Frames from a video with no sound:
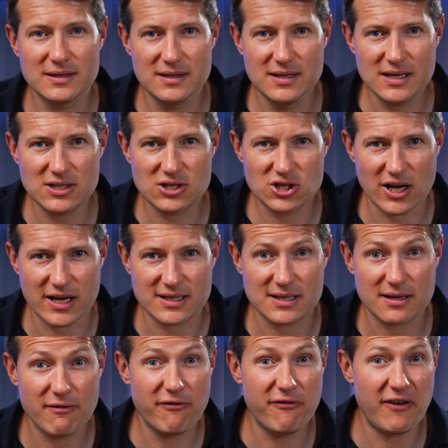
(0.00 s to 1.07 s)
this chat's
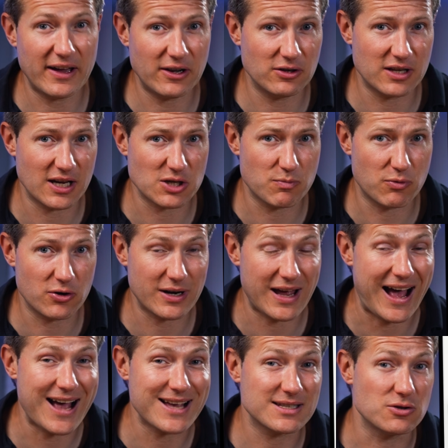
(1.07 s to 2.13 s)
final dashboard
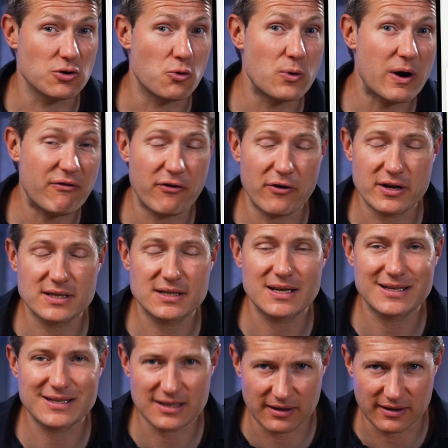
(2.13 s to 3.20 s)
as the reference
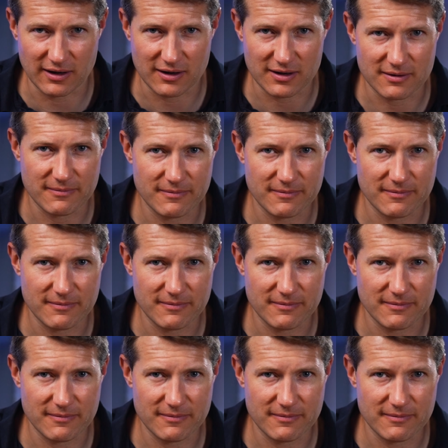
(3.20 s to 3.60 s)
standard.